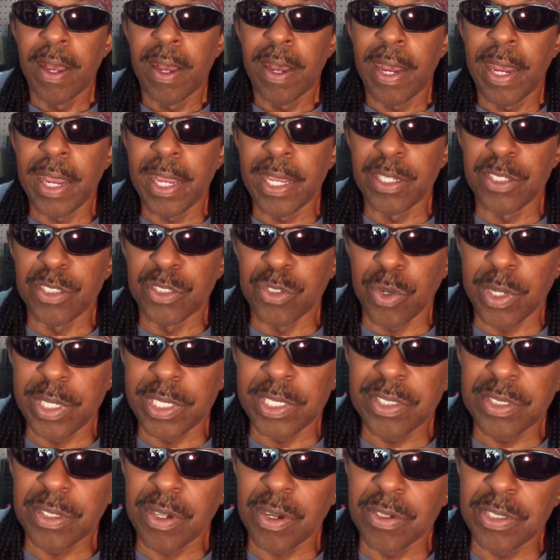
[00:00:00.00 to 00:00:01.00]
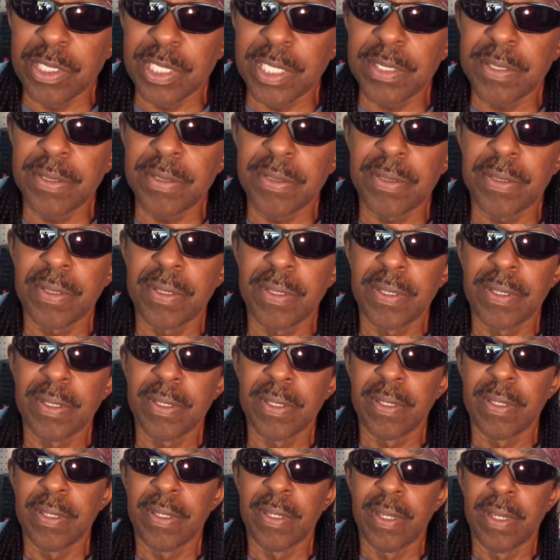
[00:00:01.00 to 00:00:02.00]
I enjoy Sturgis.
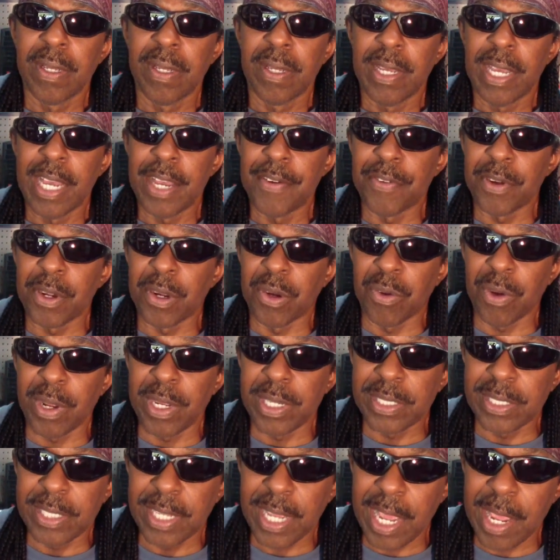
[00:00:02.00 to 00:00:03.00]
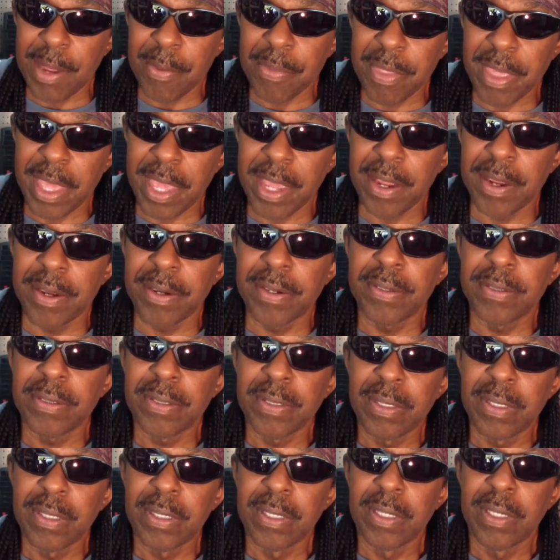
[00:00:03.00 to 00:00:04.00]
I have a great time there.
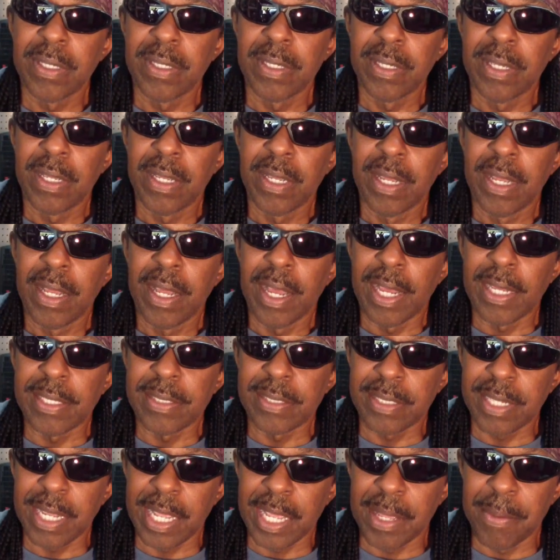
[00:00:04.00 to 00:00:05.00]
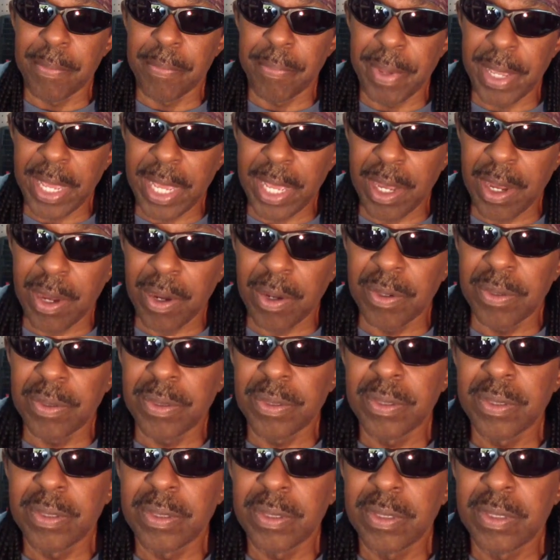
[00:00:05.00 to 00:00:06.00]
I stay in Bell.
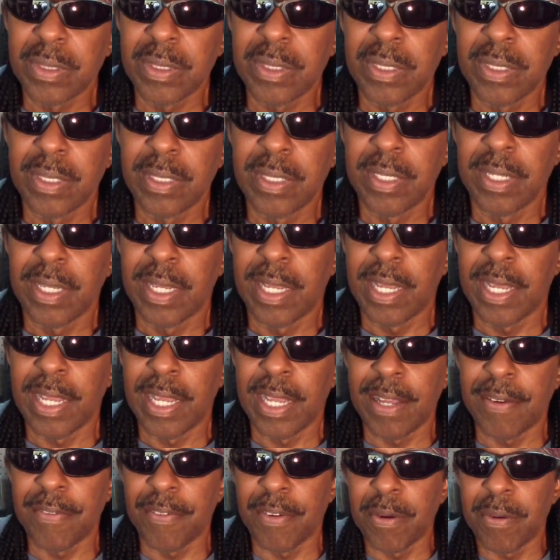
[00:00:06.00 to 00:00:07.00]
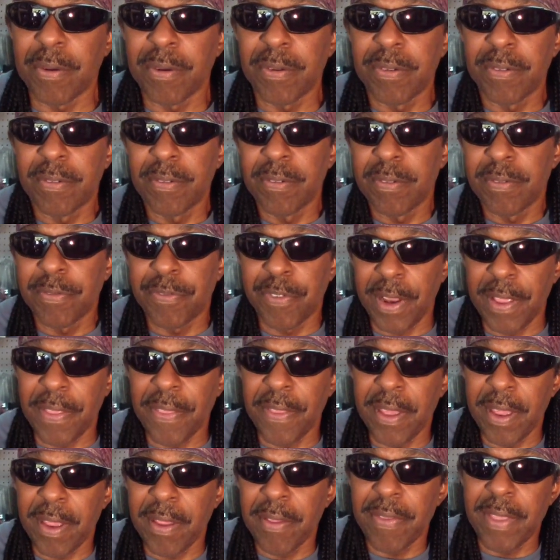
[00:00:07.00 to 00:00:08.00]
I have a friend
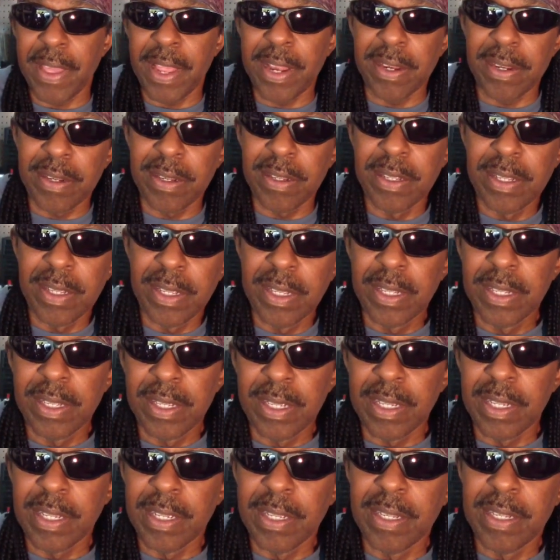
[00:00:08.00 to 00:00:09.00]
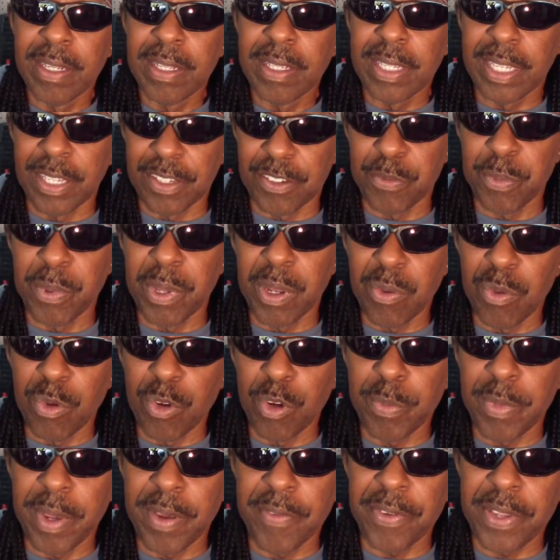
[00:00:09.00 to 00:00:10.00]
there that gives me a
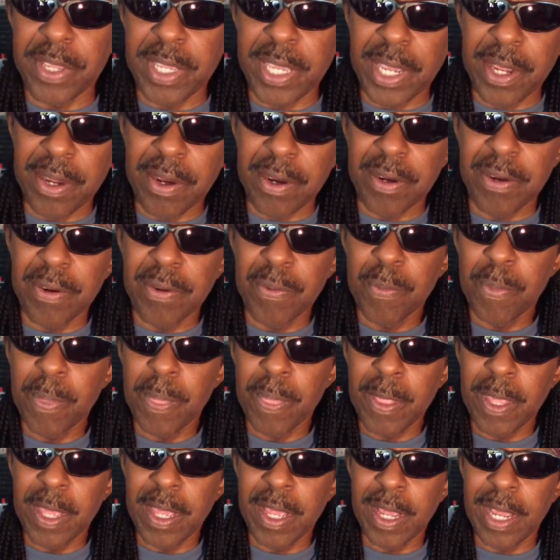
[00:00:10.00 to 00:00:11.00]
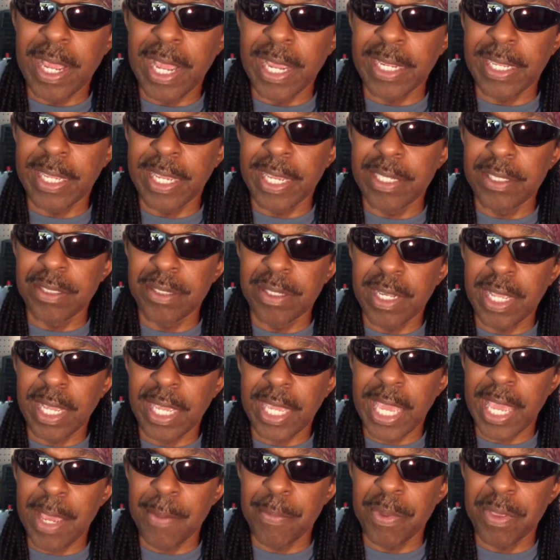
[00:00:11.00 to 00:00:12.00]
room every year. I can't do that
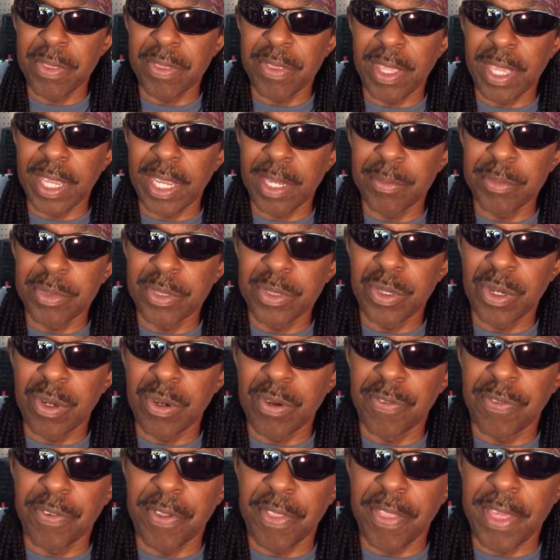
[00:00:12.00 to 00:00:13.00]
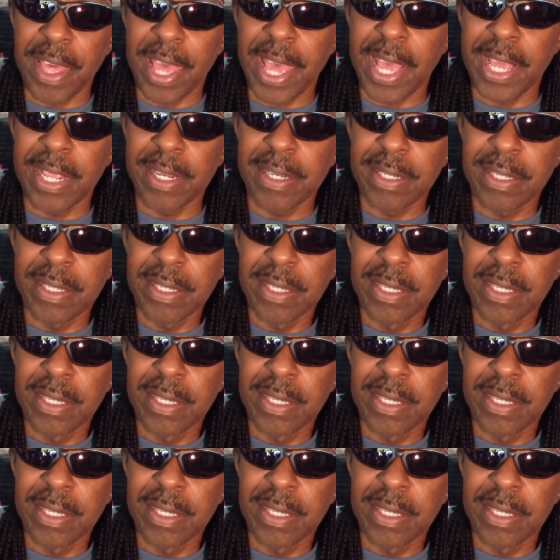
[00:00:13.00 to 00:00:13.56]
camping thing. I'm too old for that.